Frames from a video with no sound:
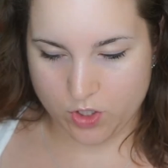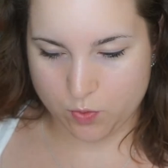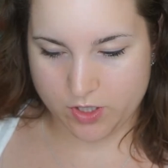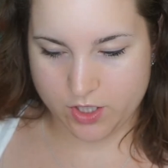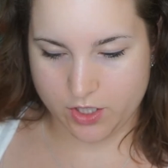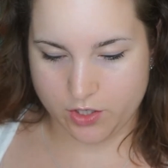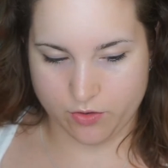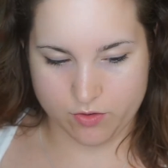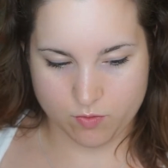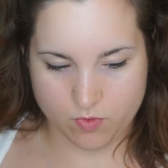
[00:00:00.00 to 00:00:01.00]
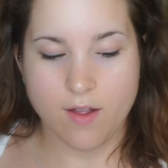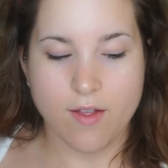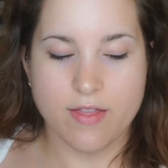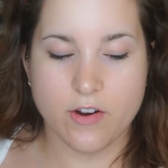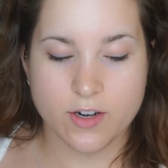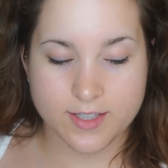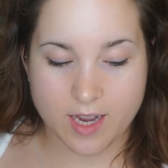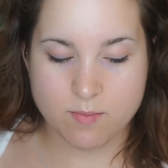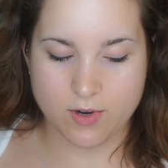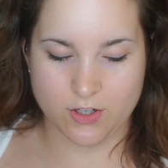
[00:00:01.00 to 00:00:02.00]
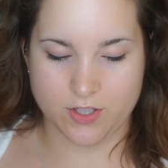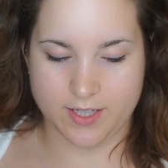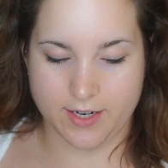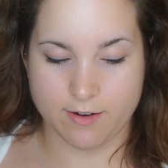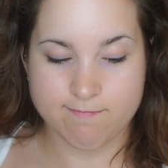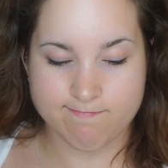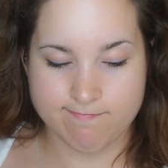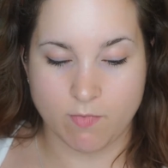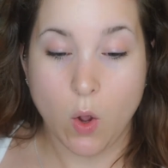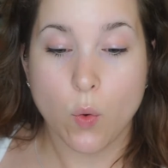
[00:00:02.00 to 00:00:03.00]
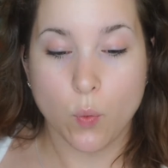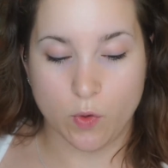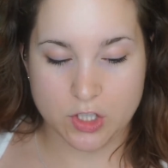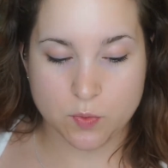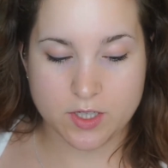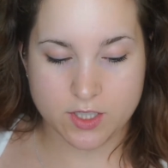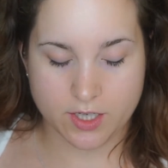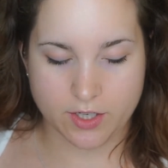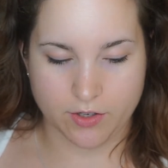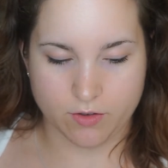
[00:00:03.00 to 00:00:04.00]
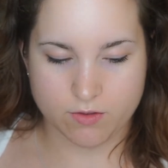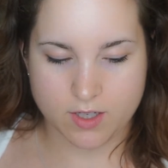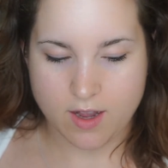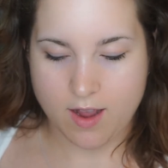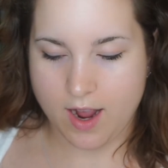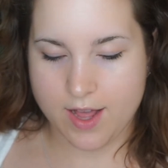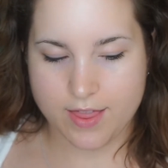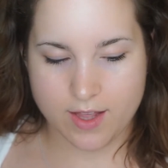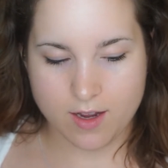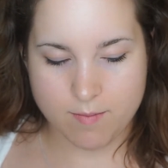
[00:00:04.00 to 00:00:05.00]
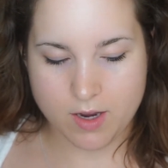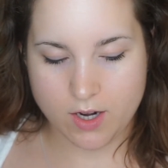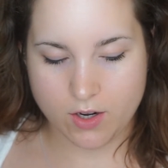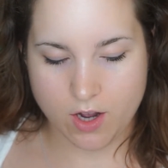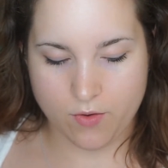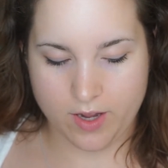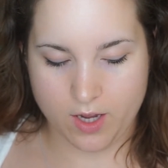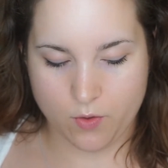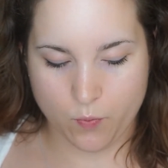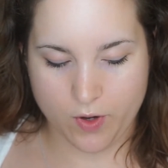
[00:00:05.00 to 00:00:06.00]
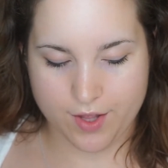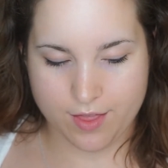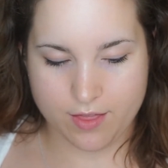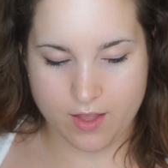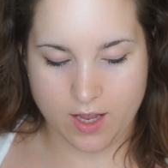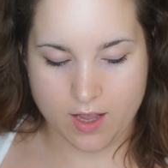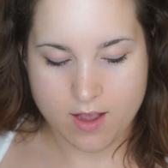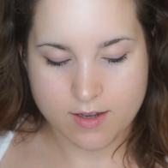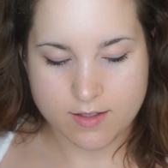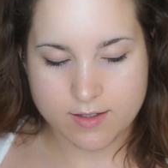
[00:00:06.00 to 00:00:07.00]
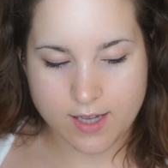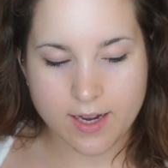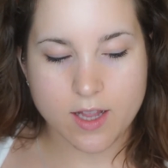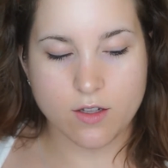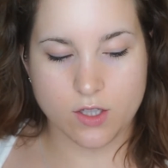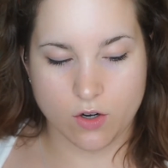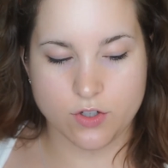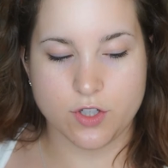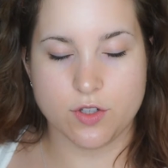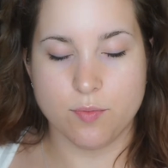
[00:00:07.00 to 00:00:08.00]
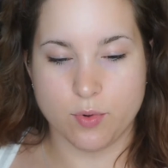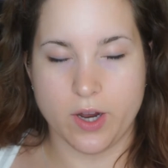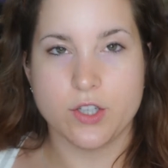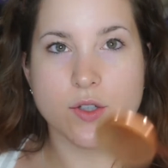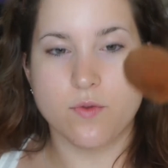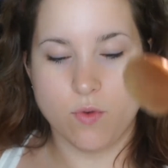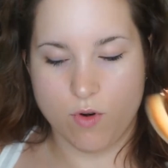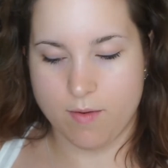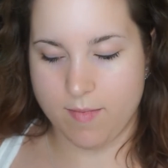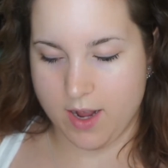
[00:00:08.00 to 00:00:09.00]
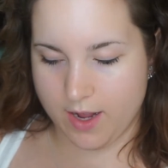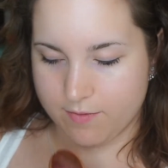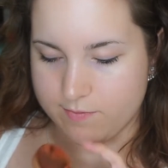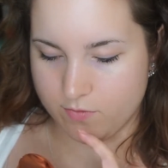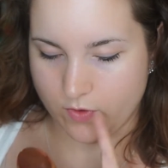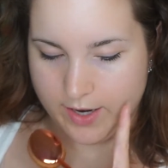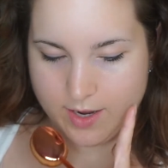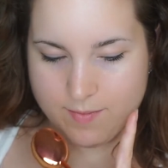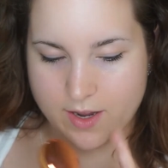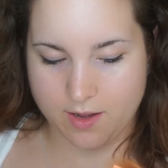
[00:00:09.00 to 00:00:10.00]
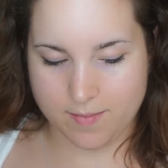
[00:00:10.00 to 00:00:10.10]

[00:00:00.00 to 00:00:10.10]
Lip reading: Which one to use? There are 10 brushes here. Which one to use? I think I'm gonna go in with the second largest brush for my, second